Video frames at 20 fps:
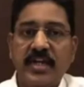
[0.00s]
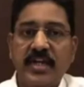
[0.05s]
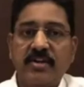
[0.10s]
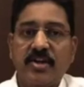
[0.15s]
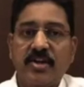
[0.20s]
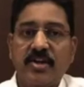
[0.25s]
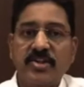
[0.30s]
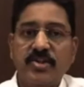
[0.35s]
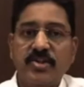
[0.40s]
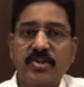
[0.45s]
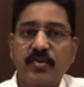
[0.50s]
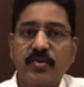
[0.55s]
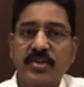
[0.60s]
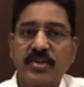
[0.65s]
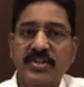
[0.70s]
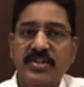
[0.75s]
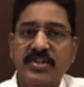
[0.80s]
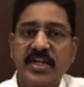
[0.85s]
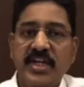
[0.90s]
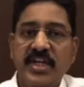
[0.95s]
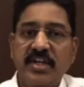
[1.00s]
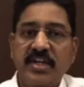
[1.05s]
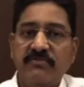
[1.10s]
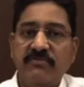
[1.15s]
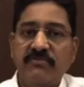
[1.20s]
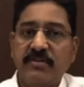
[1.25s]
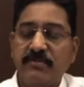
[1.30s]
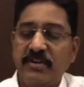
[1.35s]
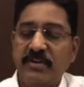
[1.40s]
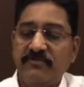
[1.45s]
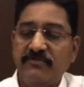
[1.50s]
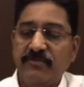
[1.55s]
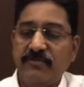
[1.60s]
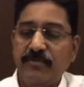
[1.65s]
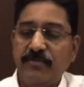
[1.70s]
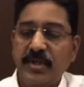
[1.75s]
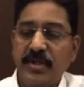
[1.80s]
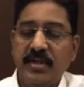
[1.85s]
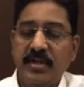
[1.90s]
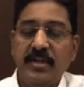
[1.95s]
is a crossover stenting from left
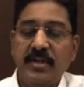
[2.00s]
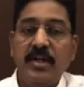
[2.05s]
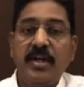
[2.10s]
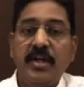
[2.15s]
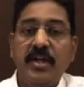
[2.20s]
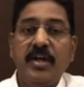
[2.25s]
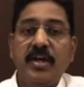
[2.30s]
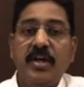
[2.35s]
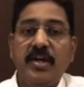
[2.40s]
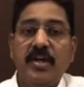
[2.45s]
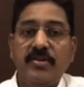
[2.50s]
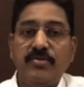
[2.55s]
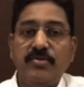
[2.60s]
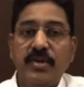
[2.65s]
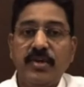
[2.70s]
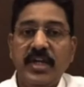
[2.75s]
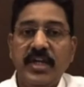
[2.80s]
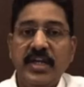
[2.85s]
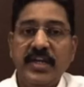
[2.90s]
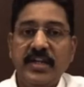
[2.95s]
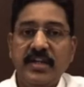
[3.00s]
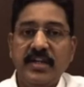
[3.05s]
main to LAD.